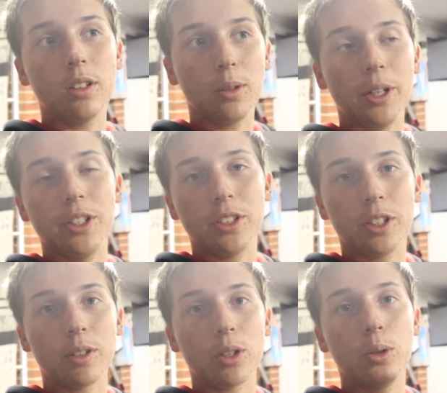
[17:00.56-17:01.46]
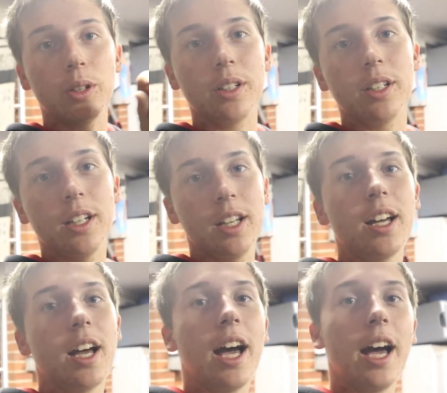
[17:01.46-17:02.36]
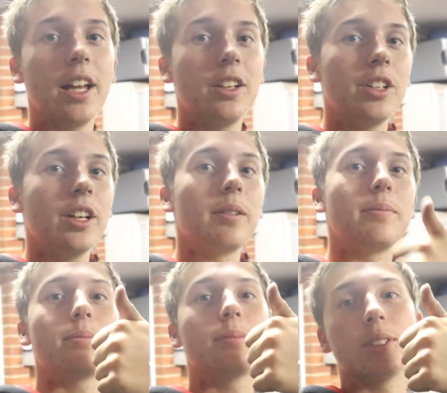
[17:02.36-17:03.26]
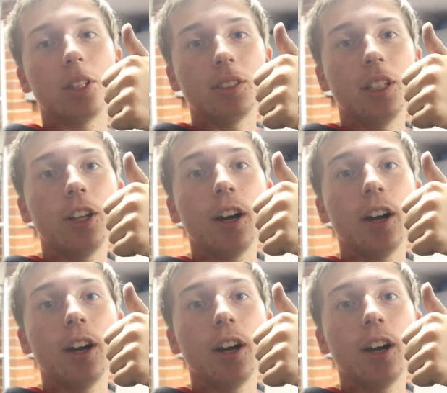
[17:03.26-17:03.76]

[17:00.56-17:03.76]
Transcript: Luigi's going to record it. And yeah, so I'll see you